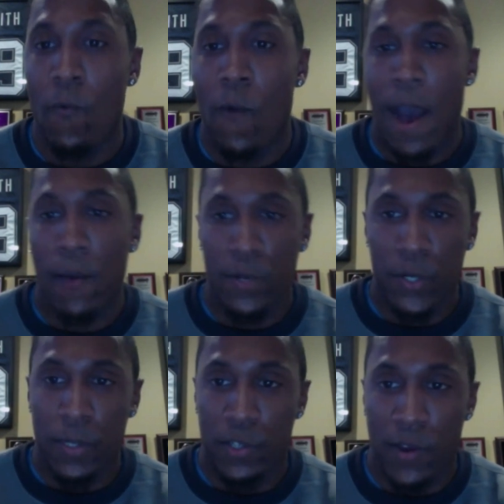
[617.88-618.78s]
why we're
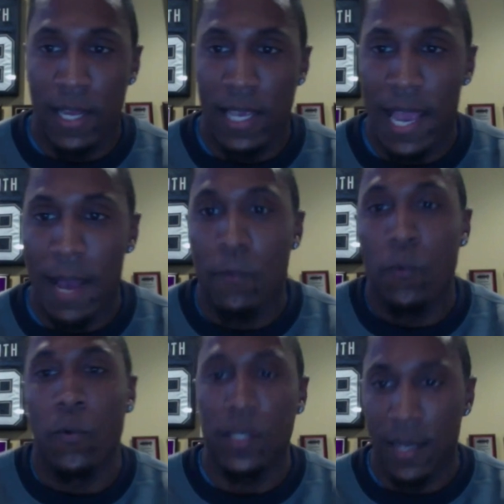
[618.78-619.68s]
doing training camp,
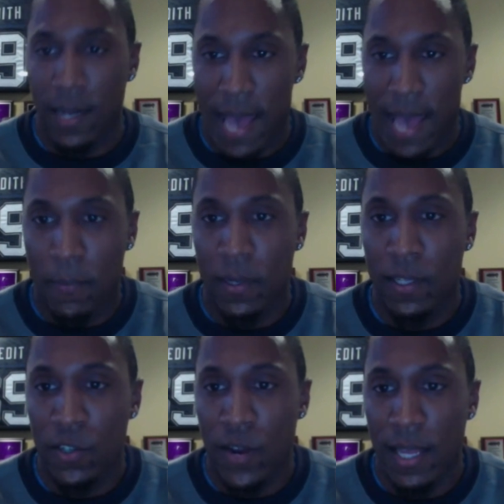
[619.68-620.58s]
what's going to happen
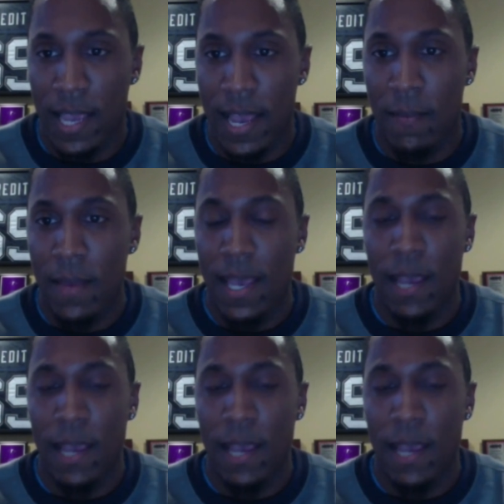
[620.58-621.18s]
in training camp.